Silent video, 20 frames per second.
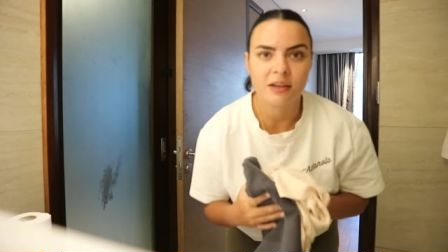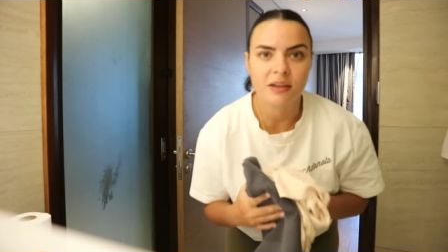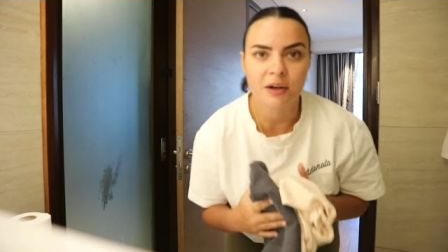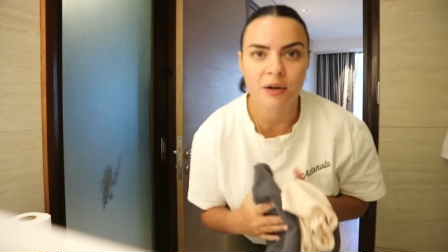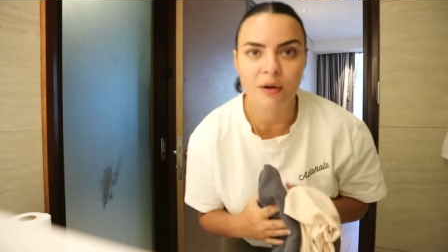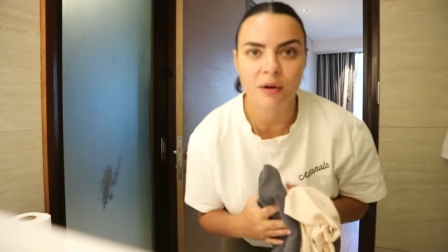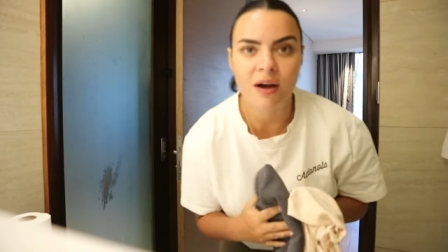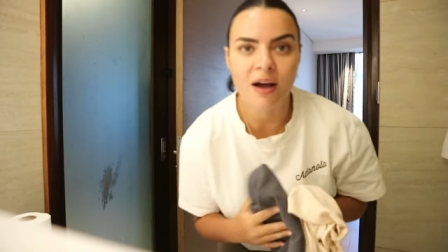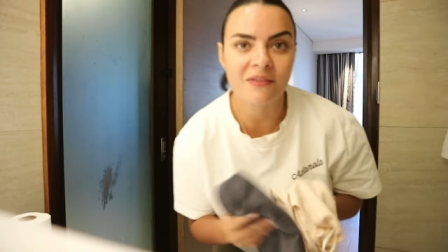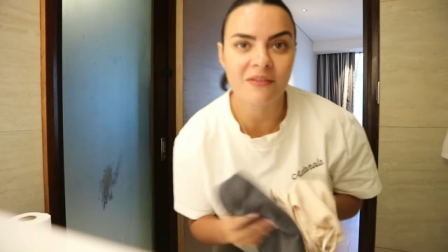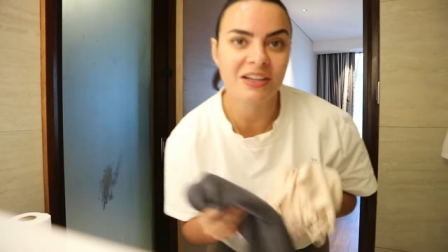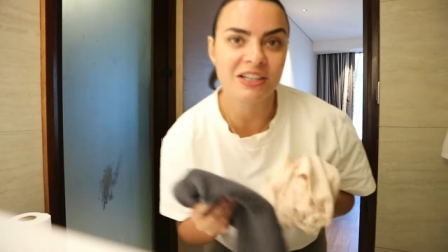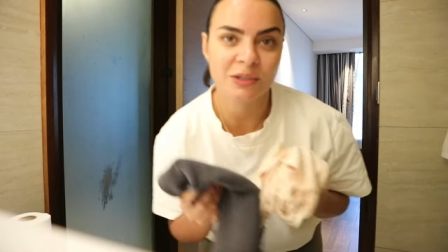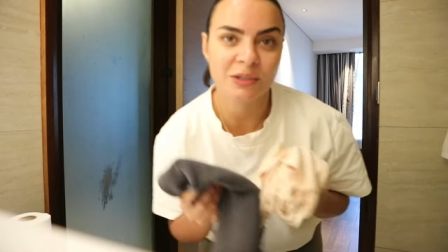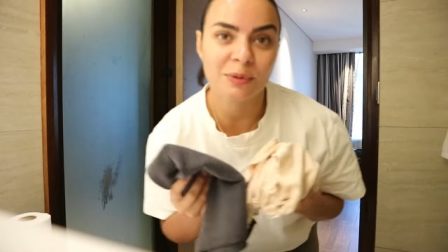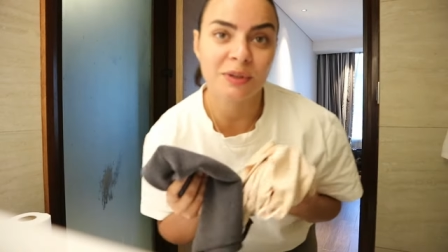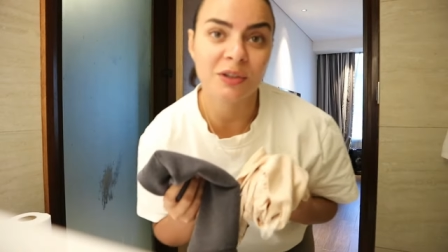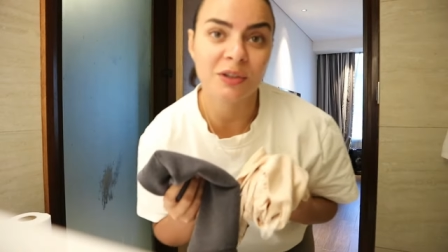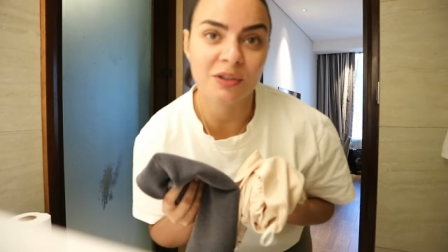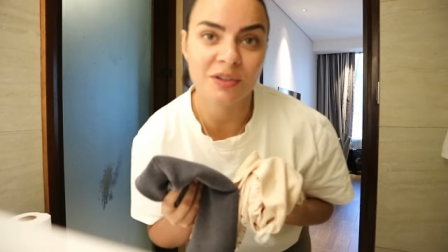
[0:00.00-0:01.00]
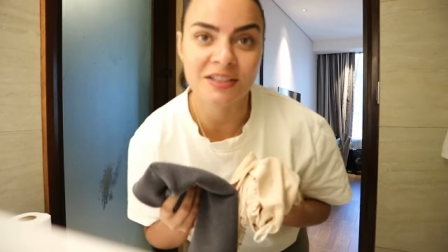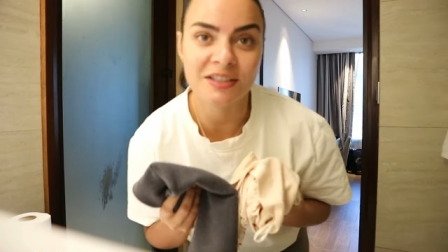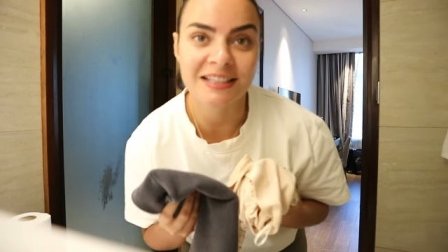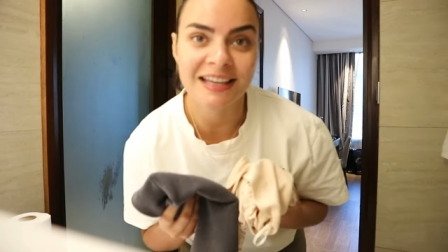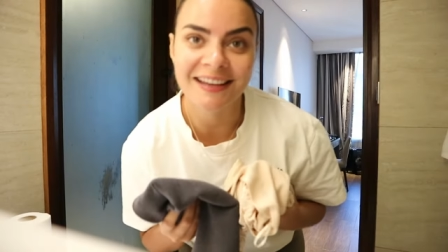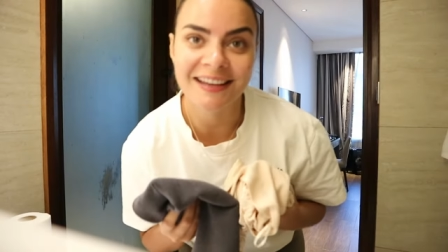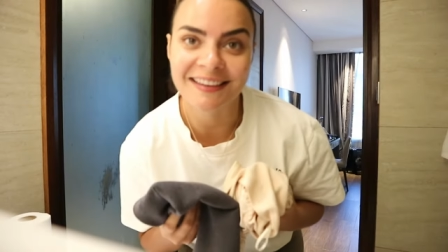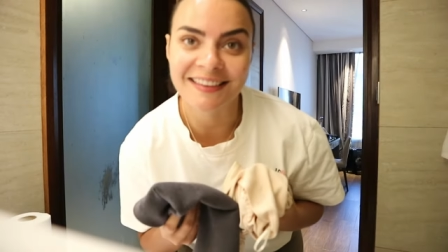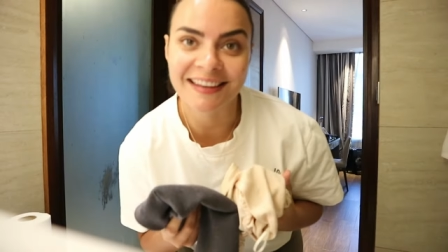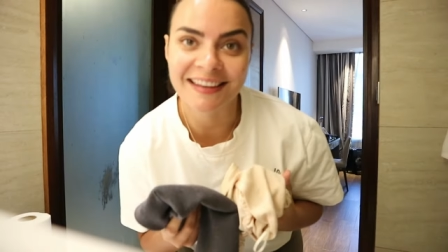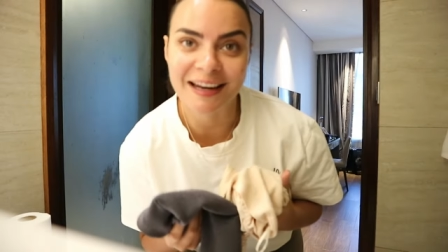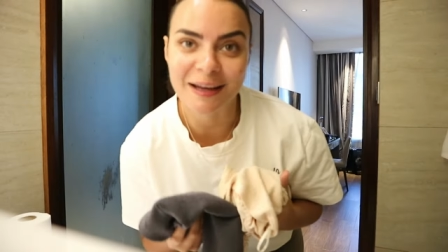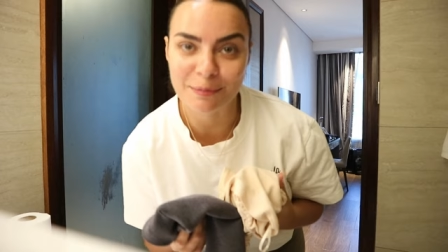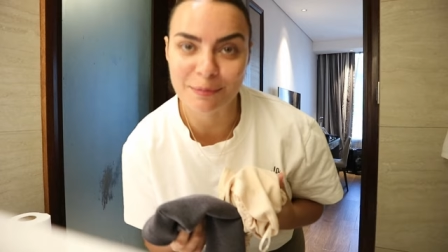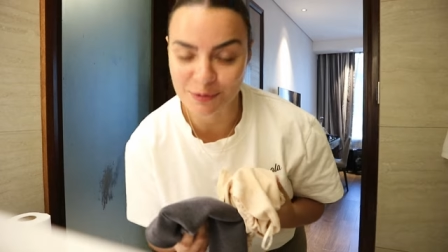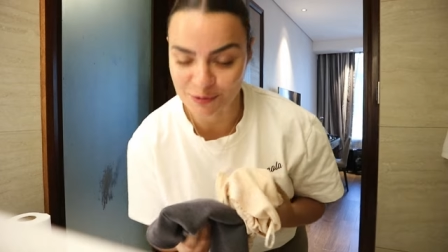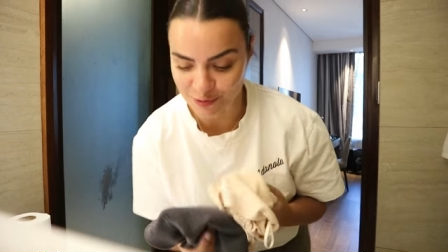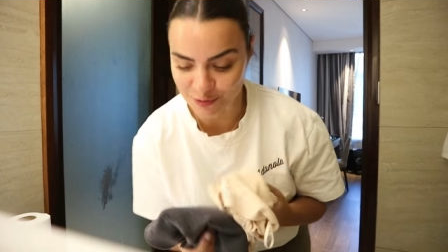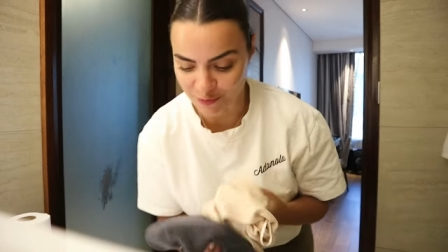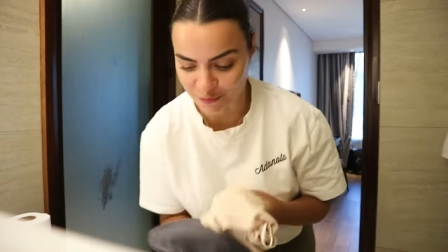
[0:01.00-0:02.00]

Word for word: so I've actually been good and taking the labels